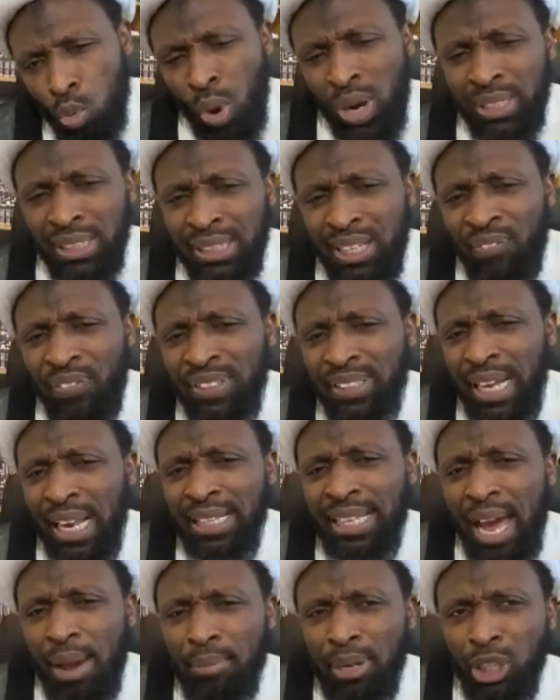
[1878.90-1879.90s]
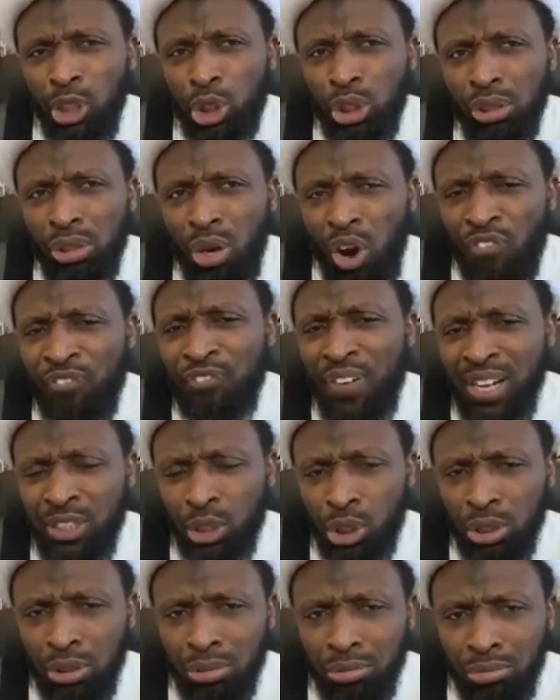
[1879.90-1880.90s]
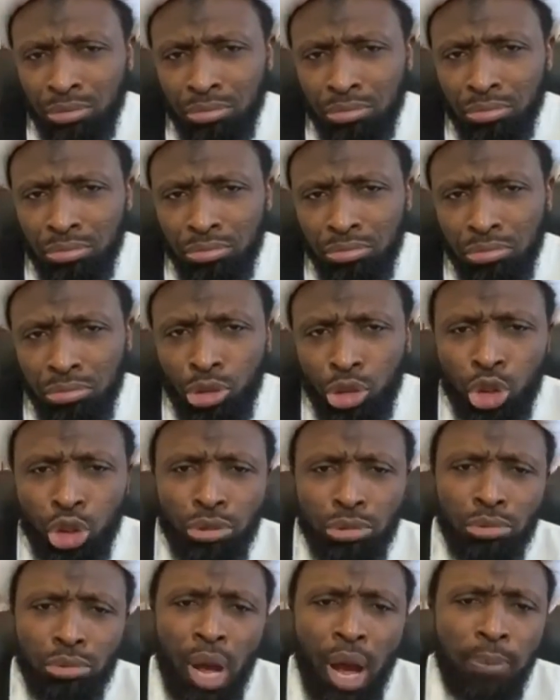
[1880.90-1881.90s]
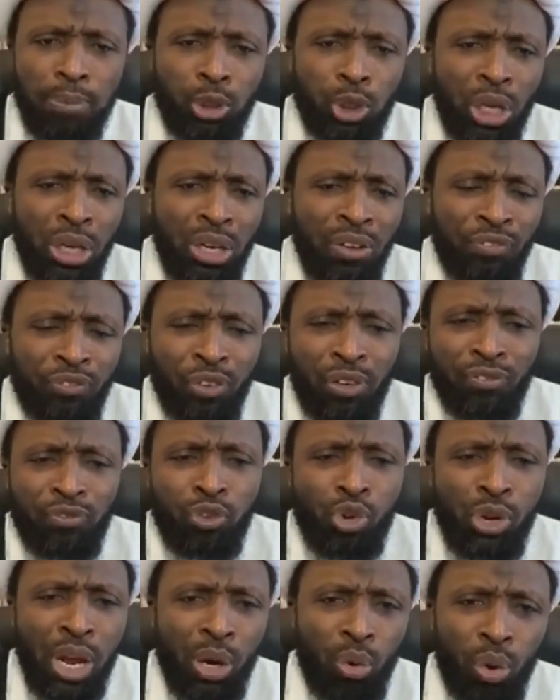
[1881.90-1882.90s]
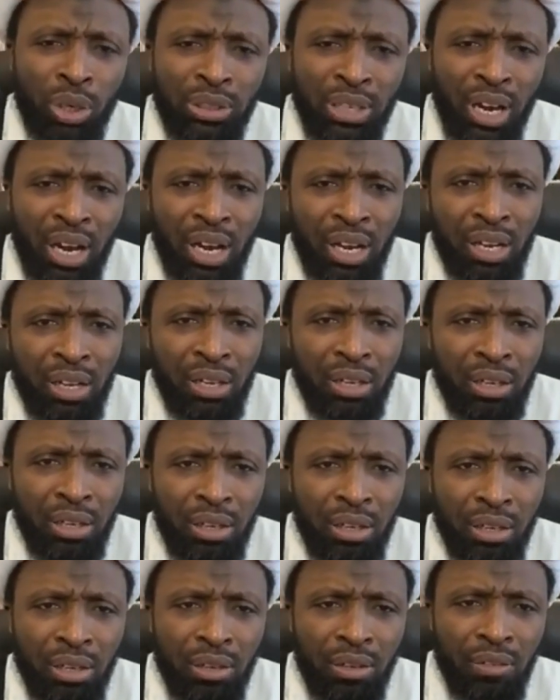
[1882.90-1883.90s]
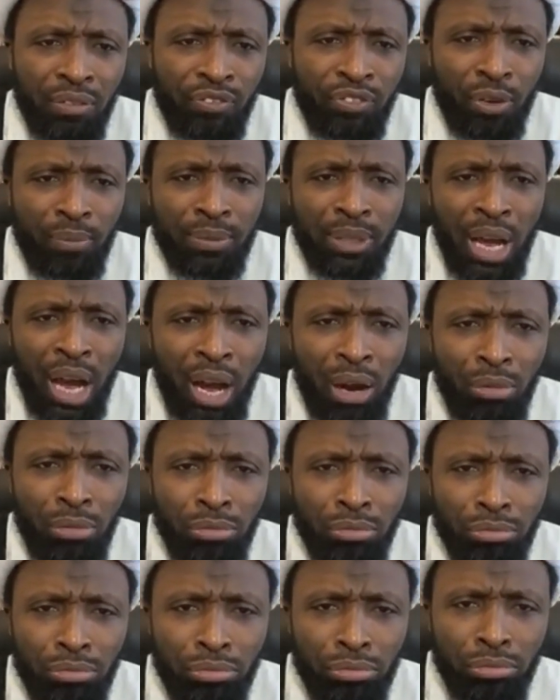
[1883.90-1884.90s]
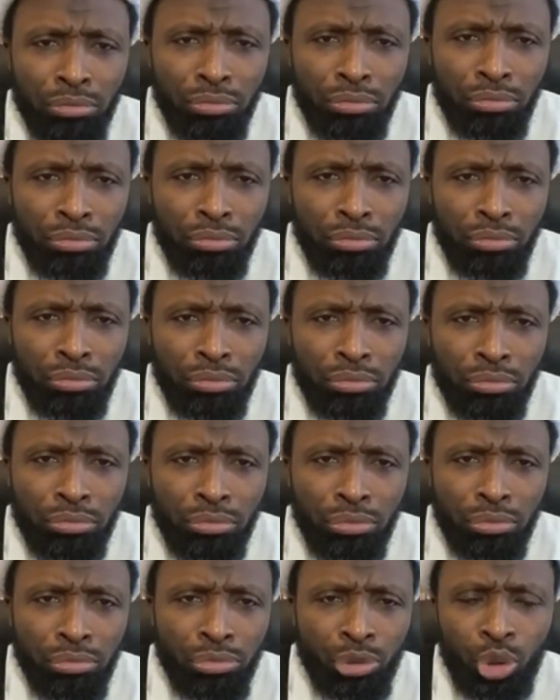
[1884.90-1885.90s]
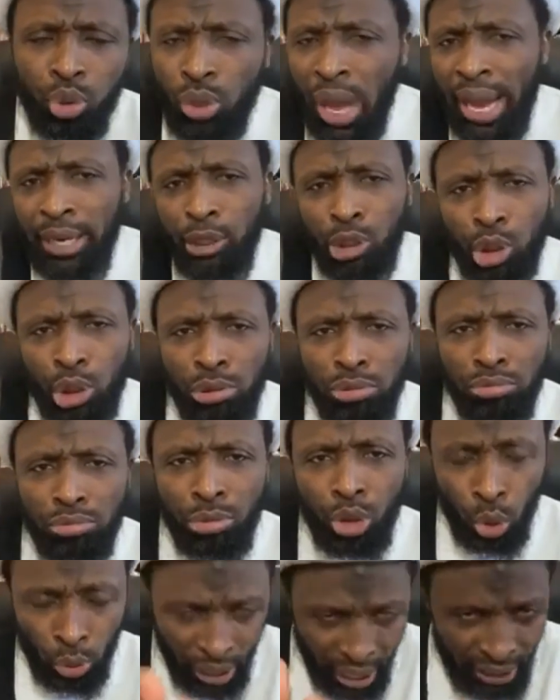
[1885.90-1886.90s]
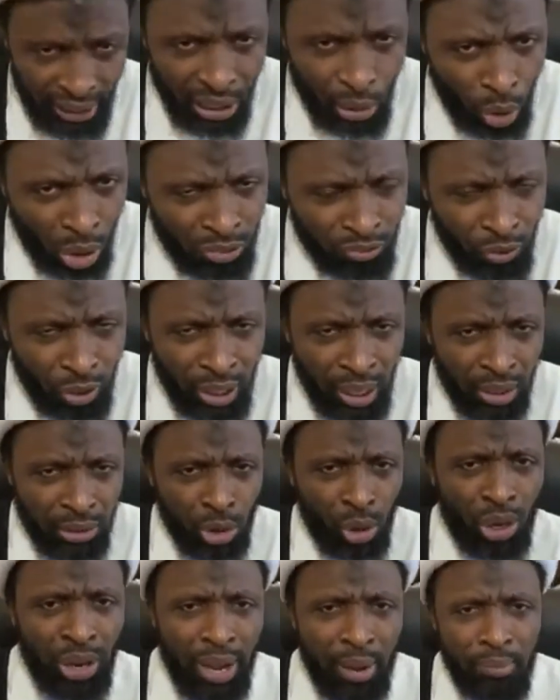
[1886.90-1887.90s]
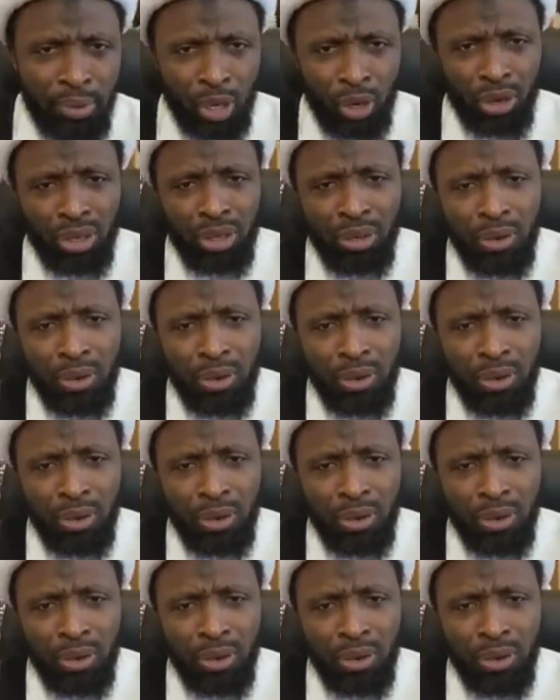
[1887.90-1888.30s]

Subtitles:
What is the physical dimension of fasting? Abstaining from food and water from dawn to night. You get reward for that, don't get me wrong.